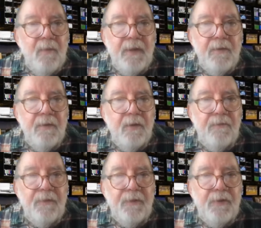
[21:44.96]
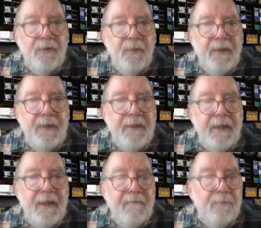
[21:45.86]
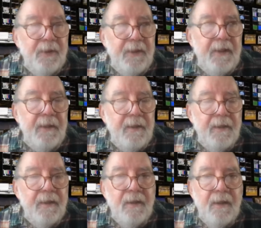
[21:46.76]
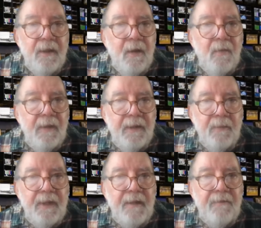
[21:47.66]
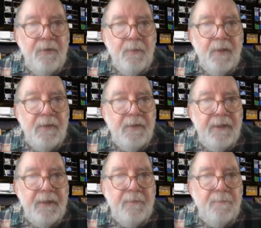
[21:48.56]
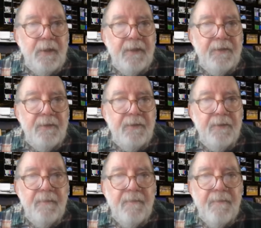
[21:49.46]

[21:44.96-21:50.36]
We don't know for sure. We need to have plenty. Well, I don't want to have too much at these prices.